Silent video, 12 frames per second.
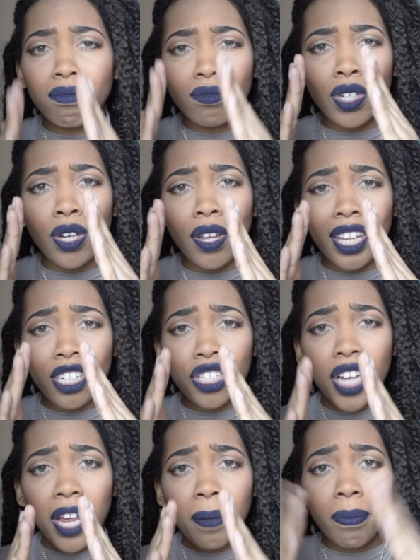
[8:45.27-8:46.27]
you know that
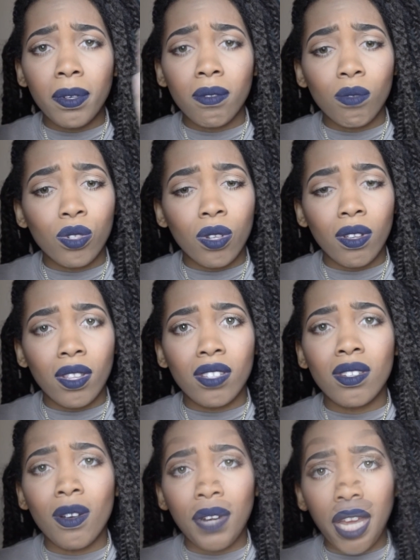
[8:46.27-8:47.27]
shape so there's
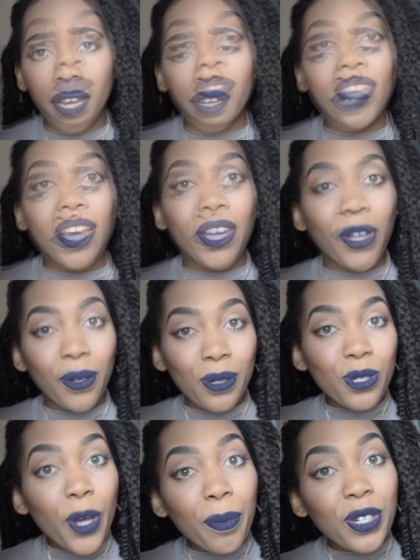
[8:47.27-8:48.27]
no need thank you
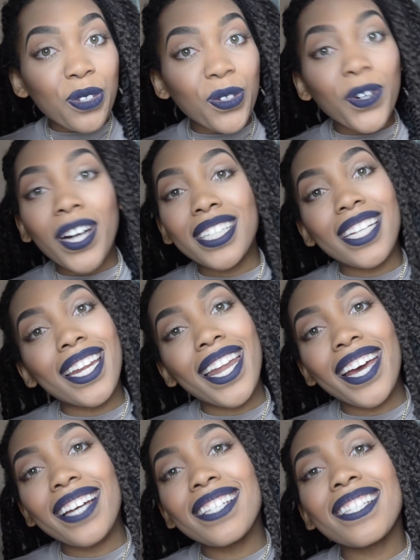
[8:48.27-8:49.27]
so much for watching
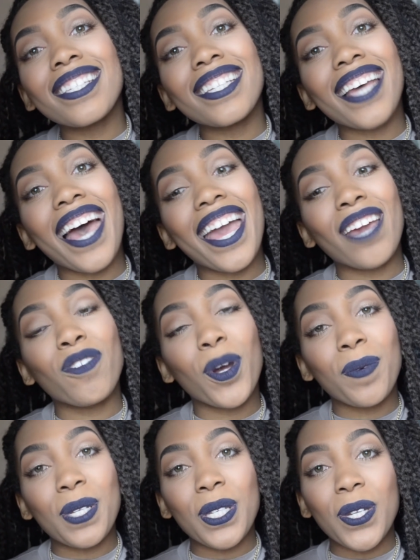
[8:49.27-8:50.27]
this if you want
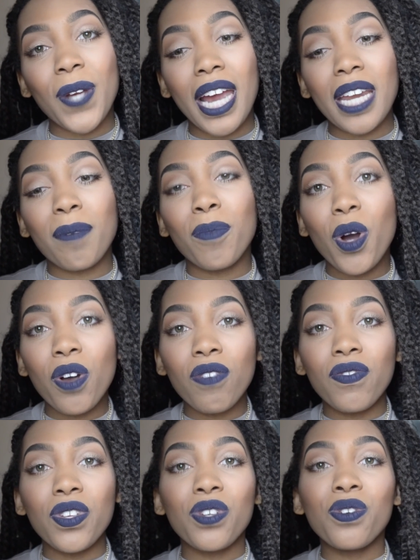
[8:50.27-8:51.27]
me to do any more
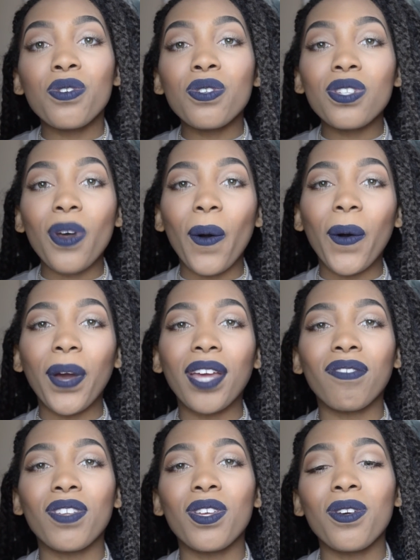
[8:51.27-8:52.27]
reviews or if
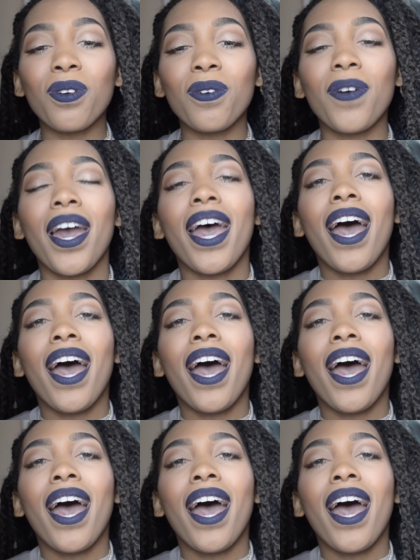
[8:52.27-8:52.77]
you